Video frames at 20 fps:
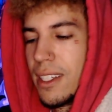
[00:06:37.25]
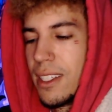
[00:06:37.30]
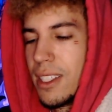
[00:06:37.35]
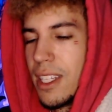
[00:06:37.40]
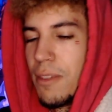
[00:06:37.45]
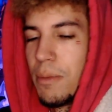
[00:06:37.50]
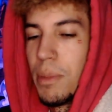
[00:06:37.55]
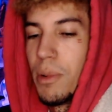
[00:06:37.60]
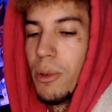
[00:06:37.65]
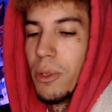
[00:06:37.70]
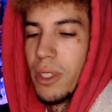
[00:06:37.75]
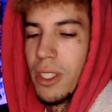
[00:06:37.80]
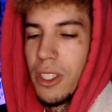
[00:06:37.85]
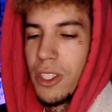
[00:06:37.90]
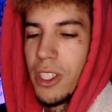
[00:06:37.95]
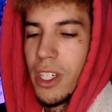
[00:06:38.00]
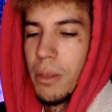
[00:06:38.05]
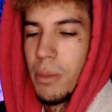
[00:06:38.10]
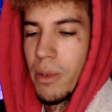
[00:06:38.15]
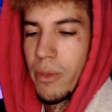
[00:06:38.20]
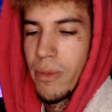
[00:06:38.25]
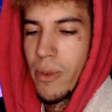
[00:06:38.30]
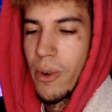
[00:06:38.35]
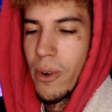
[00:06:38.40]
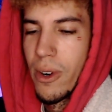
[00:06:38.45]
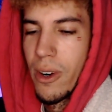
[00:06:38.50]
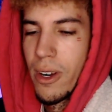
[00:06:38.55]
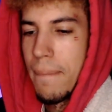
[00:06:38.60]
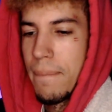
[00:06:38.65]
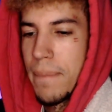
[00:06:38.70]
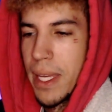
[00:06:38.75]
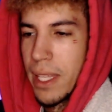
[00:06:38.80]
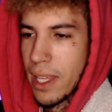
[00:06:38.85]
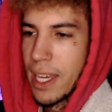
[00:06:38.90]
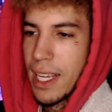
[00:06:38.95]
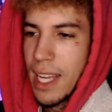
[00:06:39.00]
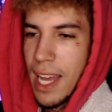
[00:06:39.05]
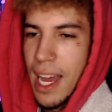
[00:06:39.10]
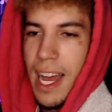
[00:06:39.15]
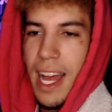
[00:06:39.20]
they've pulled this shit before. And
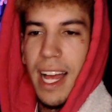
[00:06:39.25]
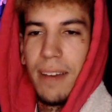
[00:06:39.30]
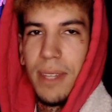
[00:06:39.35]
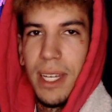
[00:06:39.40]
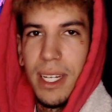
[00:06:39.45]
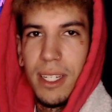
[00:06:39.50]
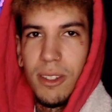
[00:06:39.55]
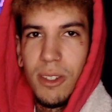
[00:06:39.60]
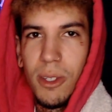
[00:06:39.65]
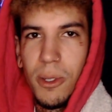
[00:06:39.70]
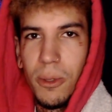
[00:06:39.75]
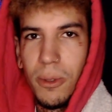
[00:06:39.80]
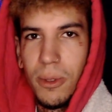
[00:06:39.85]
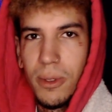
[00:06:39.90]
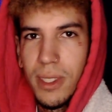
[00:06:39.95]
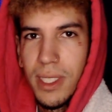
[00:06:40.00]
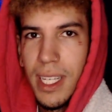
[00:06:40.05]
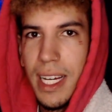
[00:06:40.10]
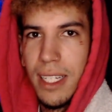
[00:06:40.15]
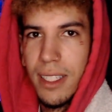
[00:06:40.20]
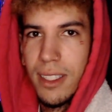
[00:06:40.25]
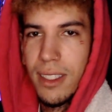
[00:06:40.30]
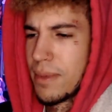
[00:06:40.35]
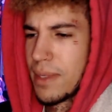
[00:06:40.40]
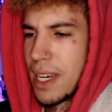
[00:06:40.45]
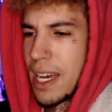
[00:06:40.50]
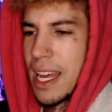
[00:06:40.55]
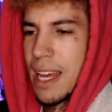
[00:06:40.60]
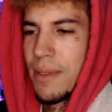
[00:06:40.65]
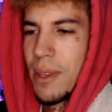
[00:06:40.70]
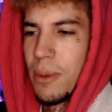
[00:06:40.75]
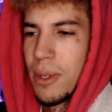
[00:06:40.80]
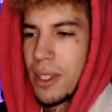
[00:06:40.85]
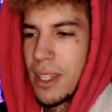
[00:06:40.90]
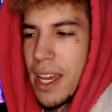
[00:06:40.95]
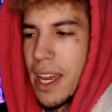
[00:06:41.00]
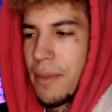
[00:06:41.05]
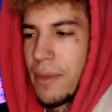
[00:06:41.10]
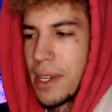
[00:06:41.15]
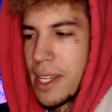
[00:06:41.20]
like, I have that too. Yes, I have that with
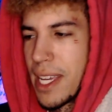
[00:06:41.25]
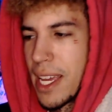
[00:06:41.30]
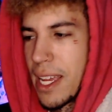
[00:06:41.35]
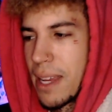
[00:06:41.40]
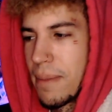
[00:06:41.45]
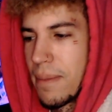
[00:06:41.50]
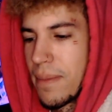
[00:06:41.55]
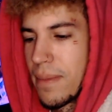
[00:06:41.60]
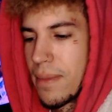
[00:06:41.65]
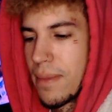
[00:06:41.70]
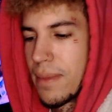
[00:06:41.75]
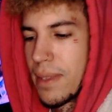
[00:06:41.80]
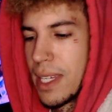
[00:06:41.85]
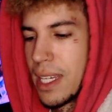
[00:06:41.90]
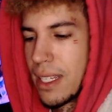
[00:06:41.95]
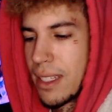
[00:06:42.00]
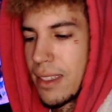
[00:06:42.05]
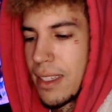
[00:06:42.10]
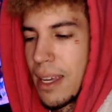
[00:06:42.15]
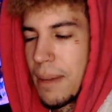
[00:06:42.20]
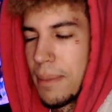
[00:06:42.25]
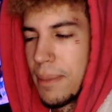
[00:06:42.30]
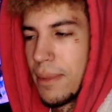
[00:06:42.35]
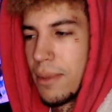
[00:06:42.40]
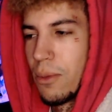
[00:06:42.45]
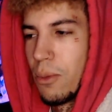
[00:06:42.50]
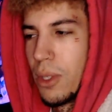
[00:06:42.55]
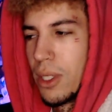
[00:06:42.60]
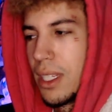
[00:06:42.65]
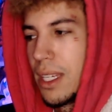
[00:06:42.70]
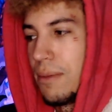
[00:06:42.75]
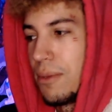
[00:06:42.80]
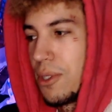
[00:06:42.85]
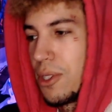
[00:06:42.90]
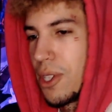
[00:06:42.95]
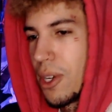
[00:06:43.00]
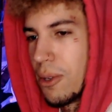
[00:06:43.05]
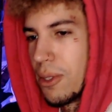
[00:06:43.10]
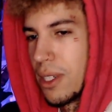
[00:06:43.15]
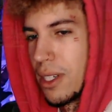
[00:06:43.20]
every game, except what they've
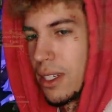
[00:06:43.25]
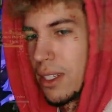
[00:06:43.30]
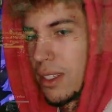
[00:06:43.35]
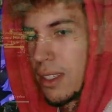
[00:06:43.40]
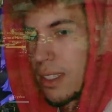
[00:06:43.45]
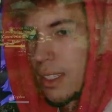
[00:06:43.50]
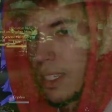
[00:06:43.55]
shown us